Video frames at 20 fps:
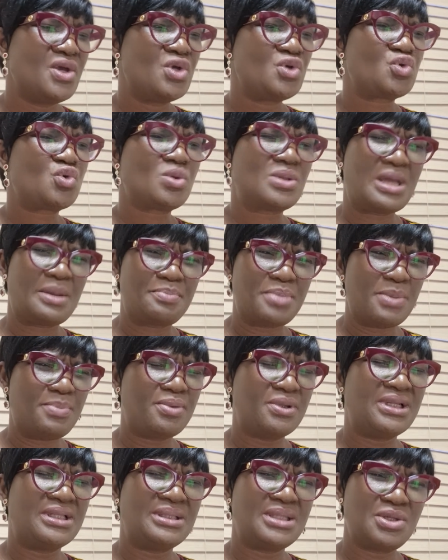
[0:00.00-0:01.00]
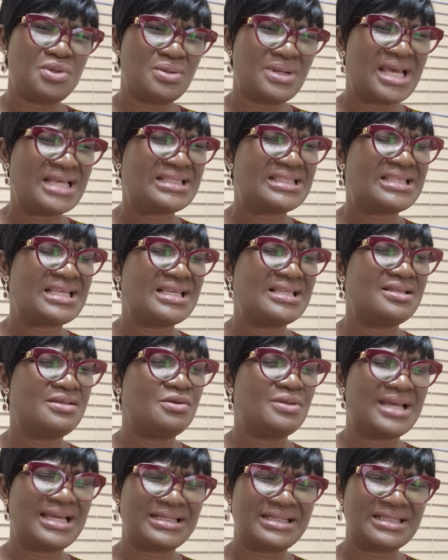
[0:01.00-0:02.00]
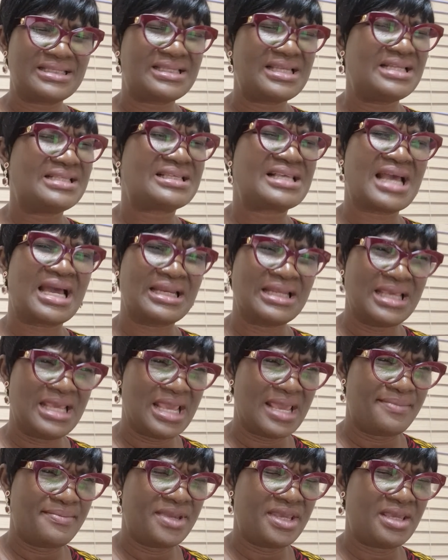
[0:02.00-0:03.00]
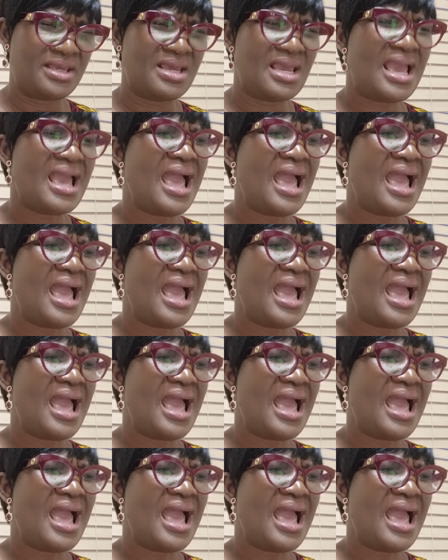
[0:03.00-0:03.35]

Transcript: so that people in the United States can hear me.